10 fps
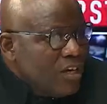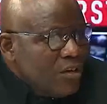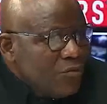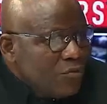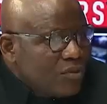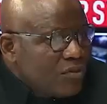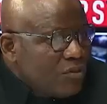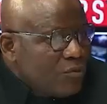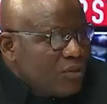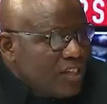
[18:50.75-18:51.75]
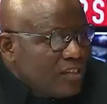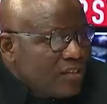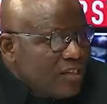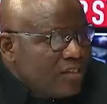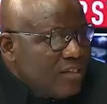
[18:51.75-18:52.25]
If you
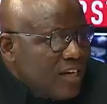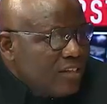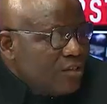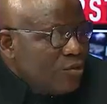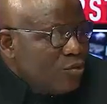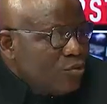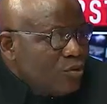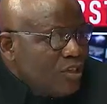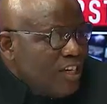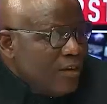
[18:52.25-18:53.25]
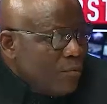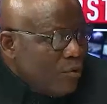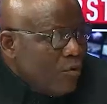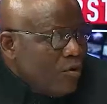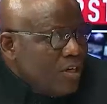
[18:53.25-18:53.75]
translate that into
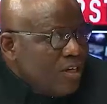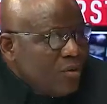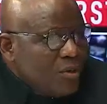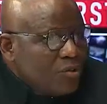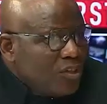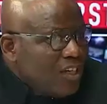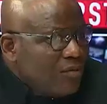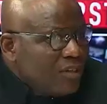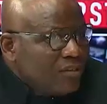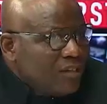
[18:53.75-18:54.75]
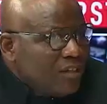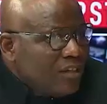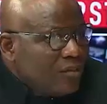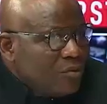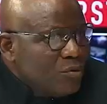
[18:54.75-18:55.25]
labor, we're talking about
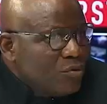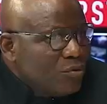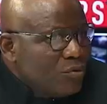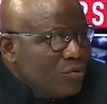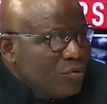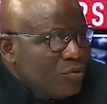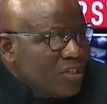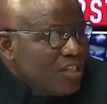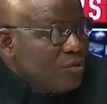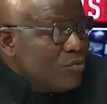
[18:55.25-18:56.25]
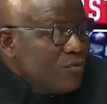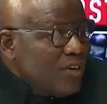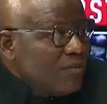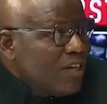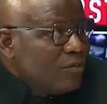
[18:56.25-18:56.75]
close to 3,000 to
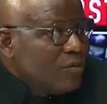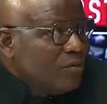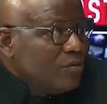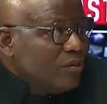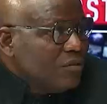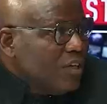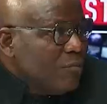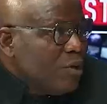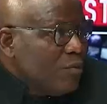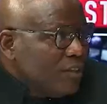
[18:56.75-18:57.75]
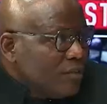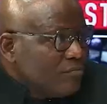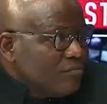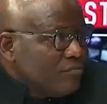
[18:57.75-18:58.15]
5,000 employments,